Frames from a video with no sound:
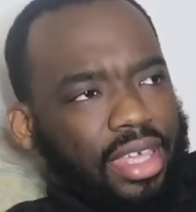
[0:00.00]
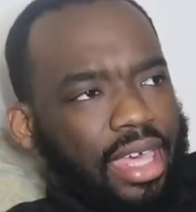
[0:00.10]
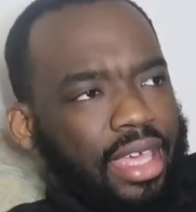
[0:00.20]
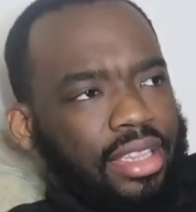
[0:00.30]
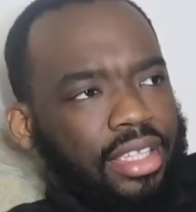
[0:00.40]

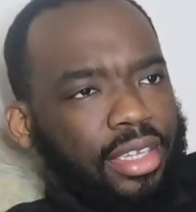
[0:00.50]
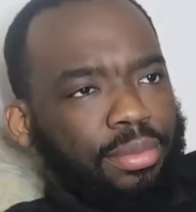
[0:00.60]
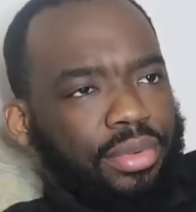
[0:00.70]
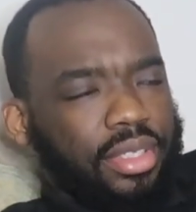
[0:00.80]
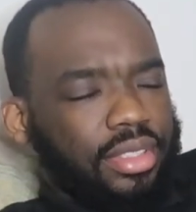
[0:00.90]
And did
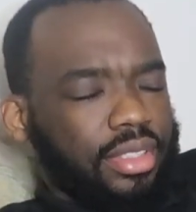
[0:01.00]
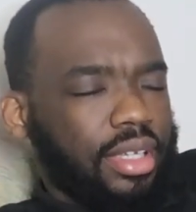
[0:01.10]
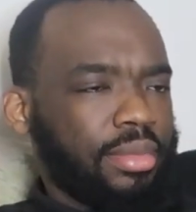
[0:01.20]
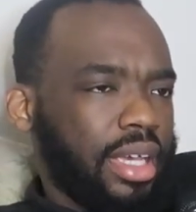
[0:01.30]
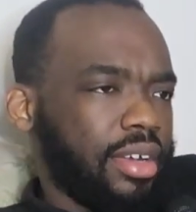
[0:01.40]
he put it?
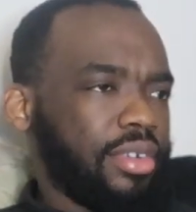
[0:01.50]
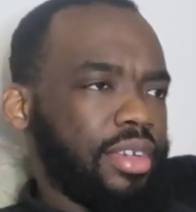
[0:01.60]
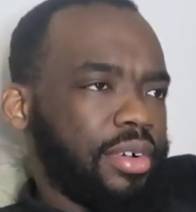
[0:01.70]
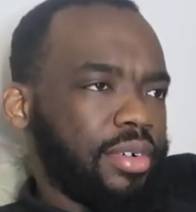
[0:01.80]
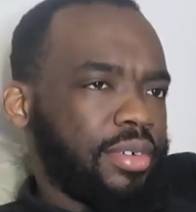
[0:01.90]
I mean, I don't
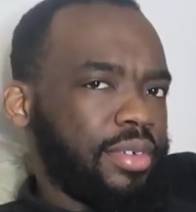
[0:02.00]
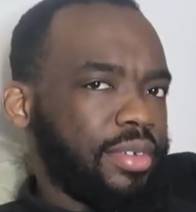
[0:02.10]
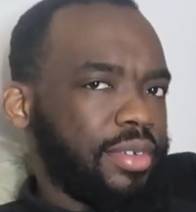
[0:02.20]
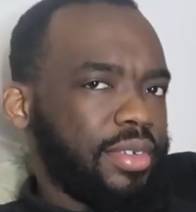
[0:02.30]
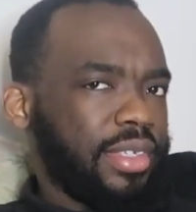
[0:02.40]
know.
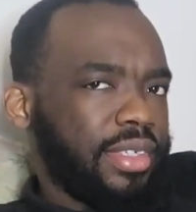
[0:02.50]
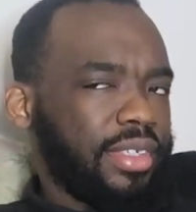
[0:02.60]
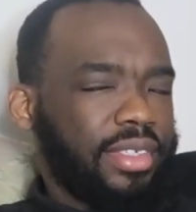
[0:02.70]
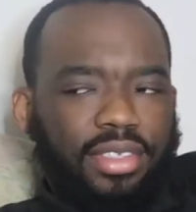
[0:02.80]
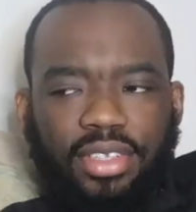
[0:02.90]

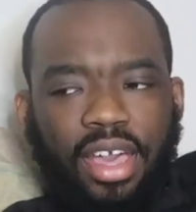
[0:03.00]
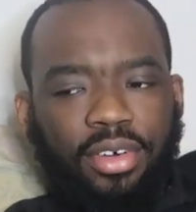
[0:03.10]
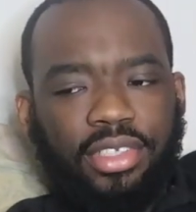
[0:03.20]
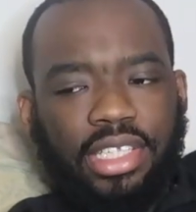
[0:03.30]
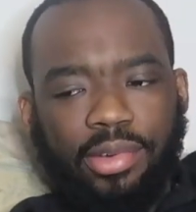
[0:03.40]

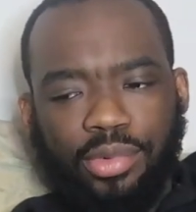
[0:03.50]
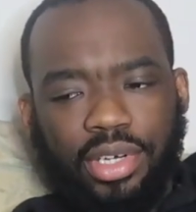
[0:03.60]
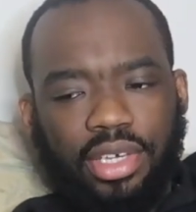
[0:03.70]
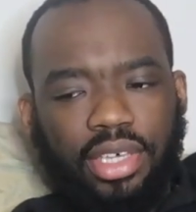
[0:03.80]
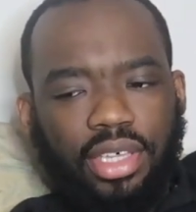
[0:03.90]
How does that
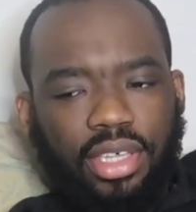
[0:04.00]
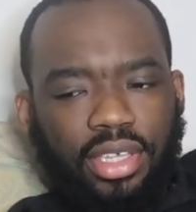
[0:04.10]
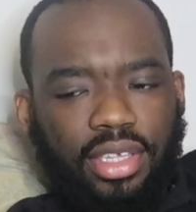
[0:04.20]
work?